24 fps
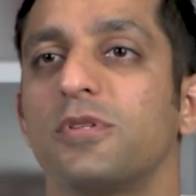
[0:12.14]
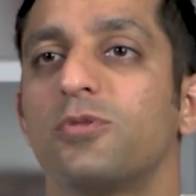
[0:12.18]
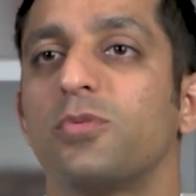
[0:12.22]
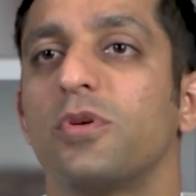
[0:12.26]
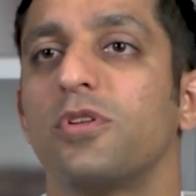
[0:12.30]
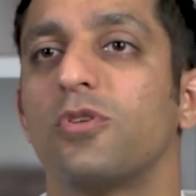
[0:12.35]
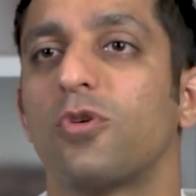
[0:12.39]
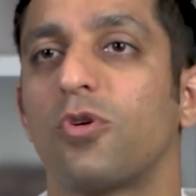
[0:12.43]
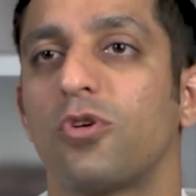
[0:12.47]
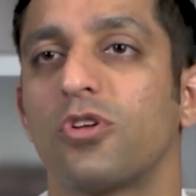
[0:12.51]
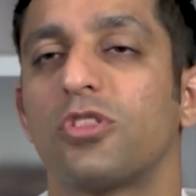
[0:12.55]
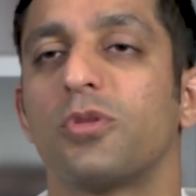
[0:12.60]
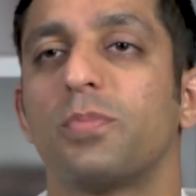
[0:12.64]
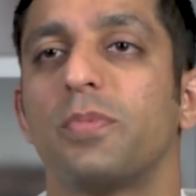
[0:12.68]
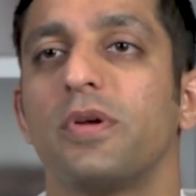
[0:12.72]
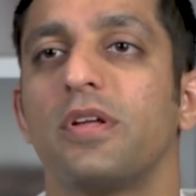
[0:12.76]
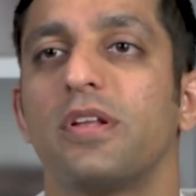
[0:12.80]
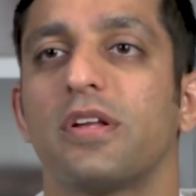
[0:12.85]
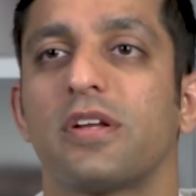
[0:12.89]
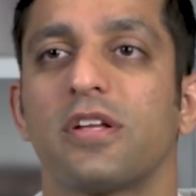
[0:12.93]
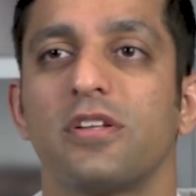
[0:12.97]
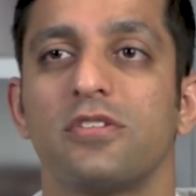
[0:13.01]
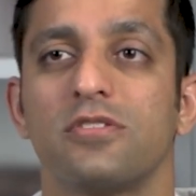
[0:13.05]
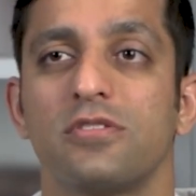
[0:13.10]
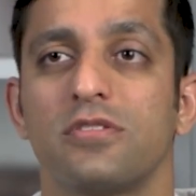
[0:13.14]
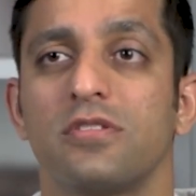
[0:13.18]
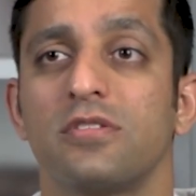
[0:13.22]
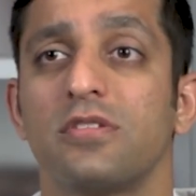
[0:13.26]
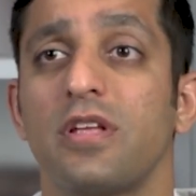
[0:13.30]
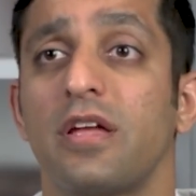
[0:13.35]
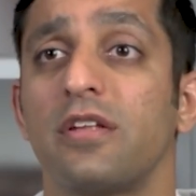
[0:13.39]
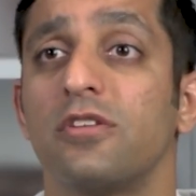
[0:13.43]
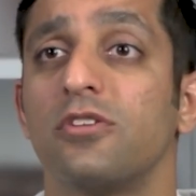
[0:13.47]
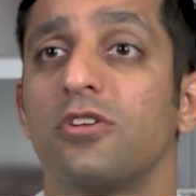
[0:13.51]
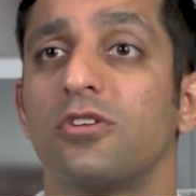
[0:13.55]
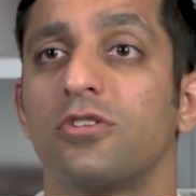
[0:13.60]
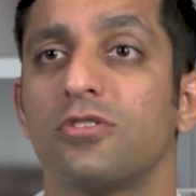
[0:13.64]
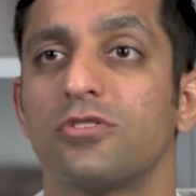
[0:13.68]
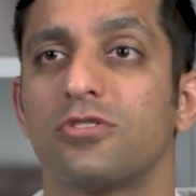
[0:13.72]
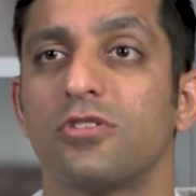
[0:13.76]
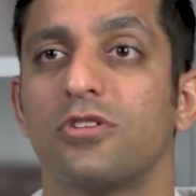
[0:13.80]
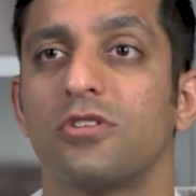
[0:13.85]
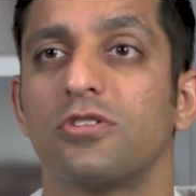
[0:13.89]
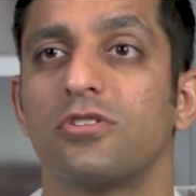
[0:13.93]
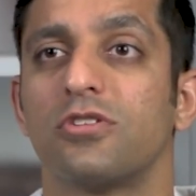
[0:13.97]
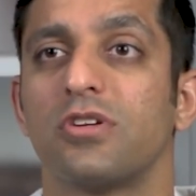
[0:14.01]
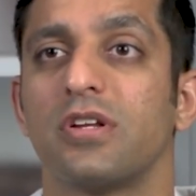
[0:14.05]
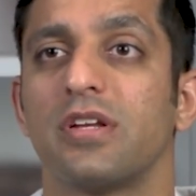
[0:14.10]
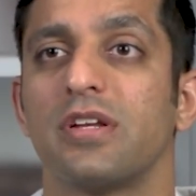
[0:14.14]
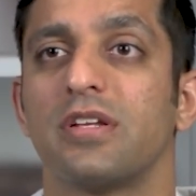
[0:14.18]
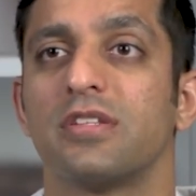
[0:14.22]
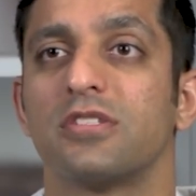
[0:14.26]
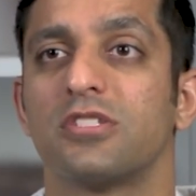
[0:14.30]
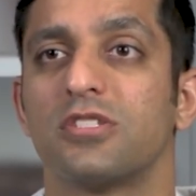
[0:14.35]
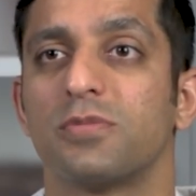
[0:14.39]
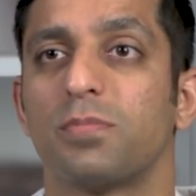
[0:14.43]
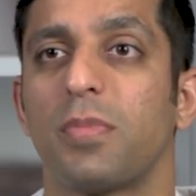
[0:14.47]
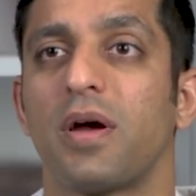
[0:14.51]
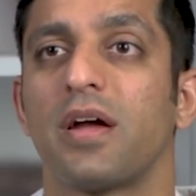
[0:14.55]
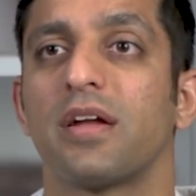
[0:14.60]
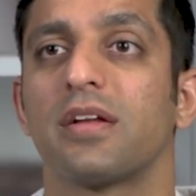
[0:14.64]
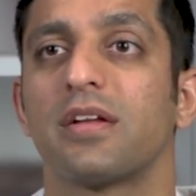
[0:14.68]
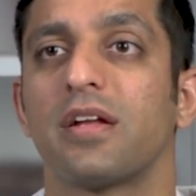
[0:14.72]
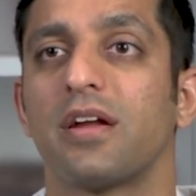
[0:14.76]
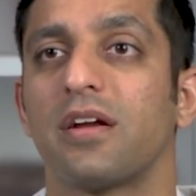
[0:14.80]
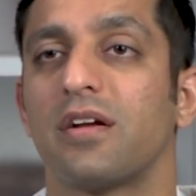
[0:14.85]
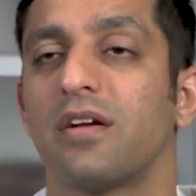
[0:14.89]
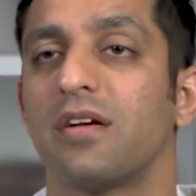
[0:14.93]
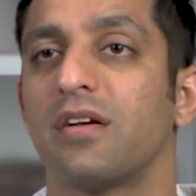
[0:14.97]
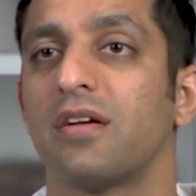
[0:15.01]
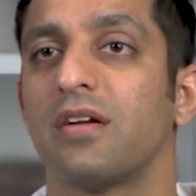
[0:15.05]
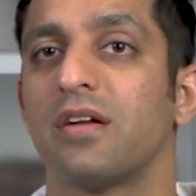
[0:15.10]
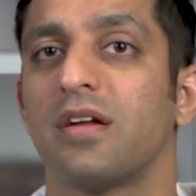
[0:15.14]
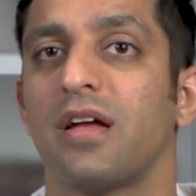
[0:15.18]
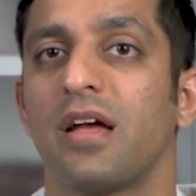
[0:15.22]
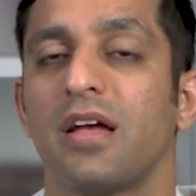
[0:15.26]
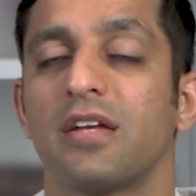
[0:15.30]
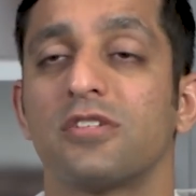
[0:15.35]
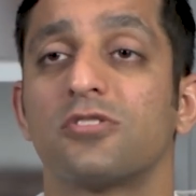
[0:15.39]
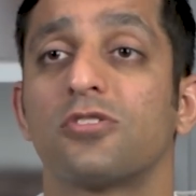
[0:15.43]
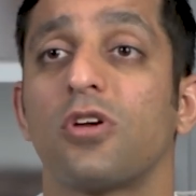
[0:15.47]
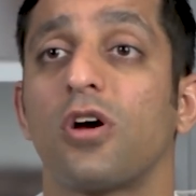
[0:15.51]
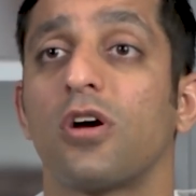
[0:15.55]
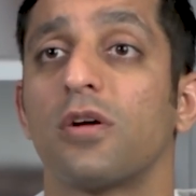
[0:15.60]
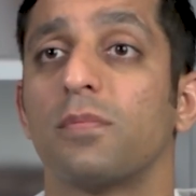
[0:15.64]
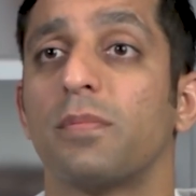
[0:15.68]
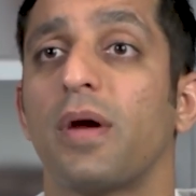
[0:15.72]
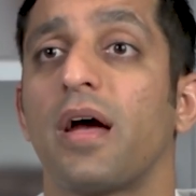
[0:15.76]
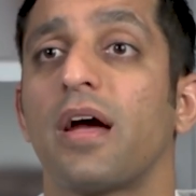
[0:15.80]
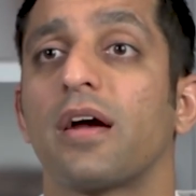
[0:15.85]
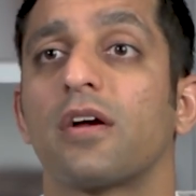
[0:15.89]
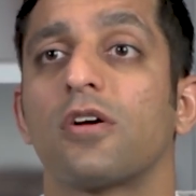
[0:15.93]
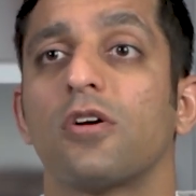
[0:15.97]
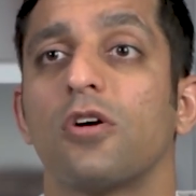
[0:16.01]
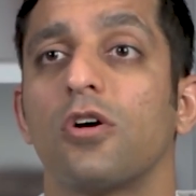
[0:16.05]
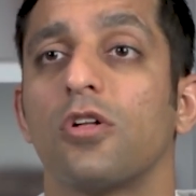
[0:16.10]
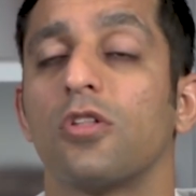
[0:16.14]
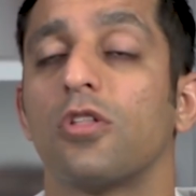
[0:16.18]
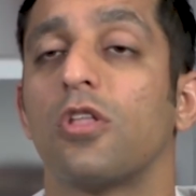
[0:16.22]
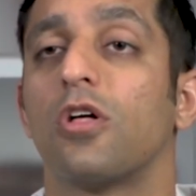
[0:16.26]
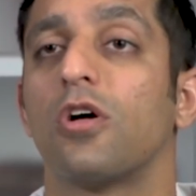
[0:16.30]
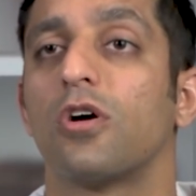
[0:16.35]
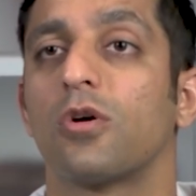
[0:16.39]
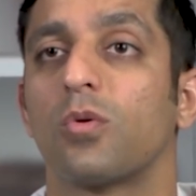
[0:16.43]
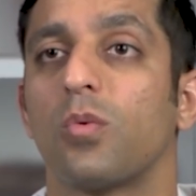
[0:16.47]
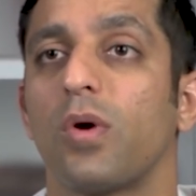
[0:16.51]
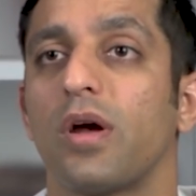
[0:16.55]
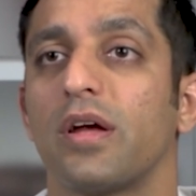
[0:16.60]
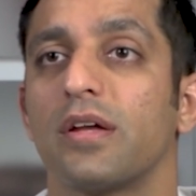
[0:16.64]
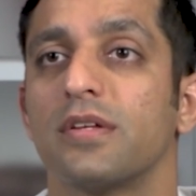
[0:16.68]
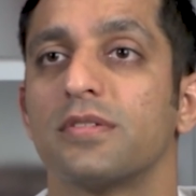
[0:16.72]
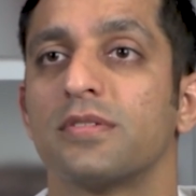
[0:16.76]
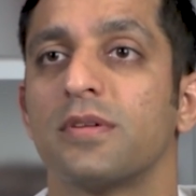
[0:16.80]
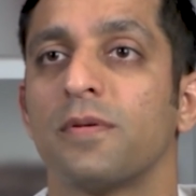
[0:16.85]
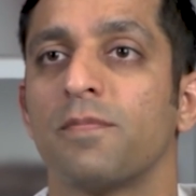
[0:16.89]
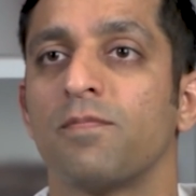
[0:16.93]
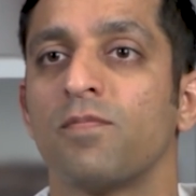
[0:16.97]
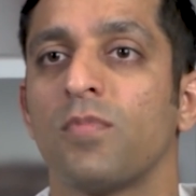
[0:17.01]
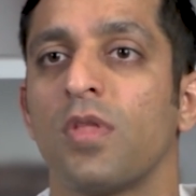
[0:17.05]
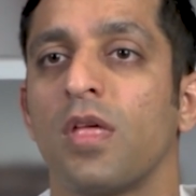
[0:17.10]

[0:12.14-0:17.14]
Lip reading: between orthopedic and neurosurgery in spine care has gone back a long ways.